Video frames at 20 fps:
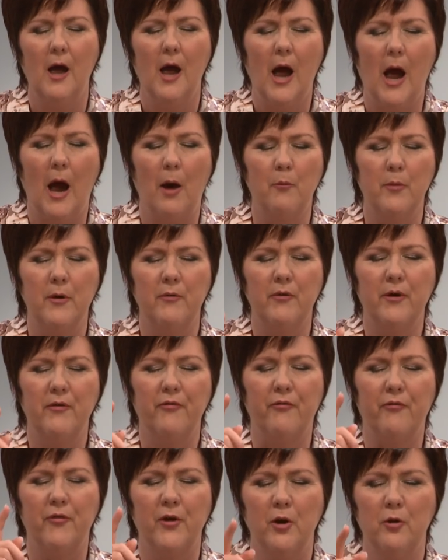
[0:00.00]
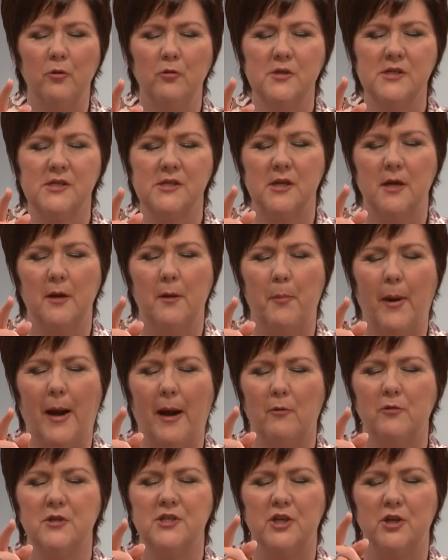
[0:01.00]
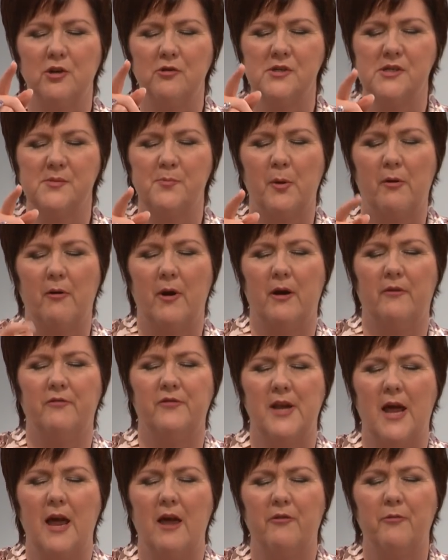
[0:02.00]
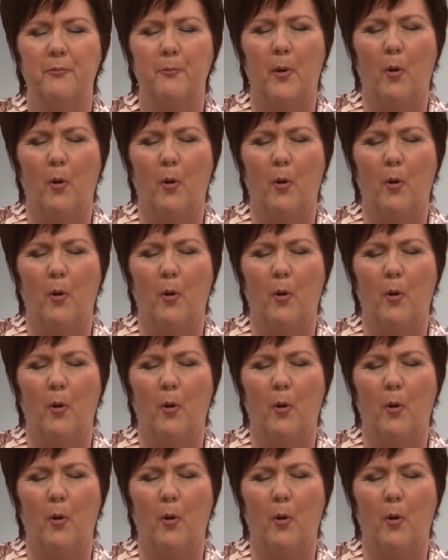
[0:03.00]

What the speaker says: And we refuse to bow to you, spirit of death.